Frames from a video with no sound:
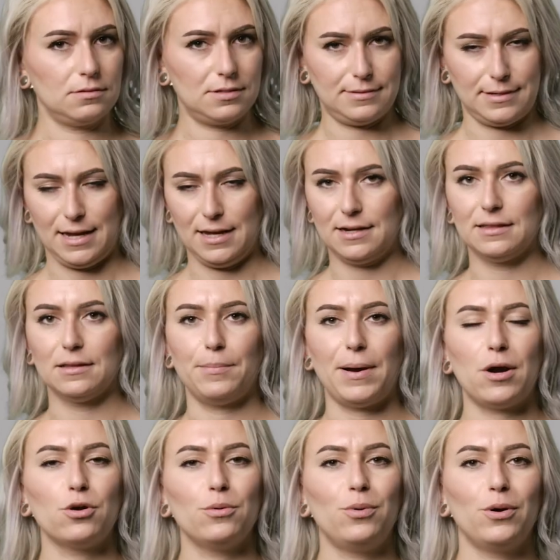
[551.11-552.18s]
see it in the
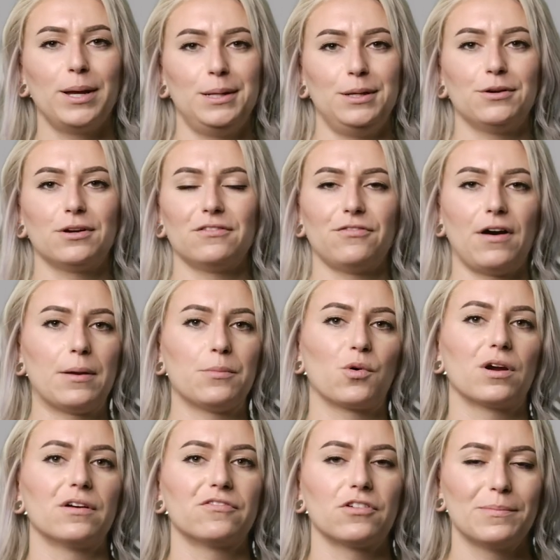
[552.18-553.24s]
PowerPoint and you can find
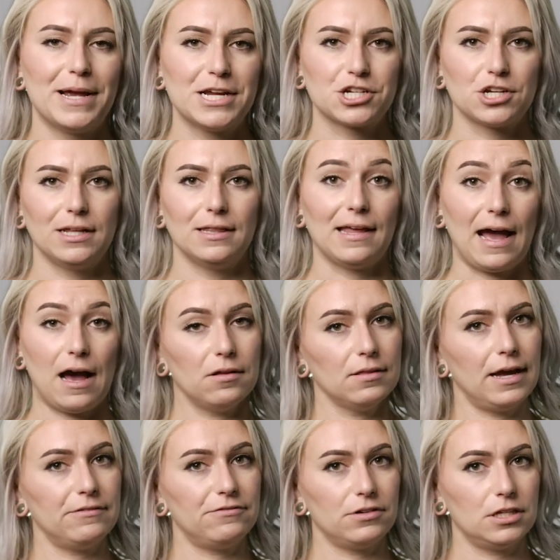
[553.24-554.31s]
more information in the
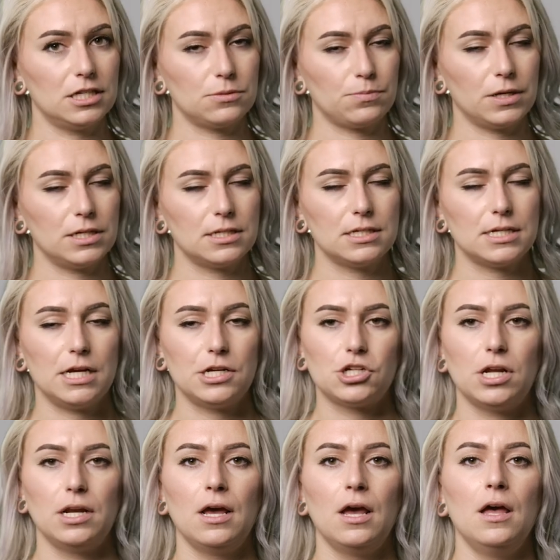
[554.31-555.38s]
outline for this
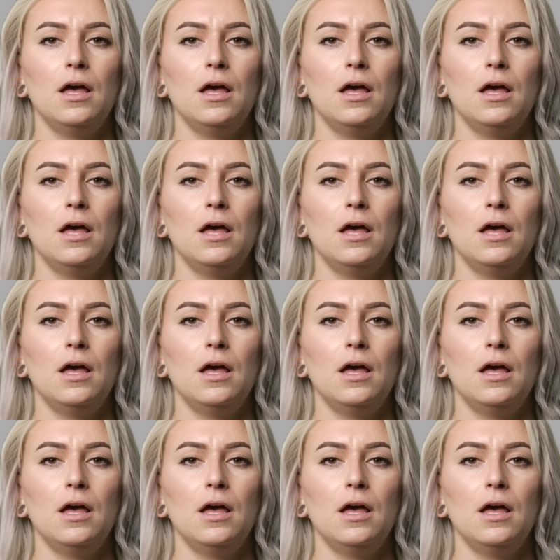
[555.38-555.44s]
presentation.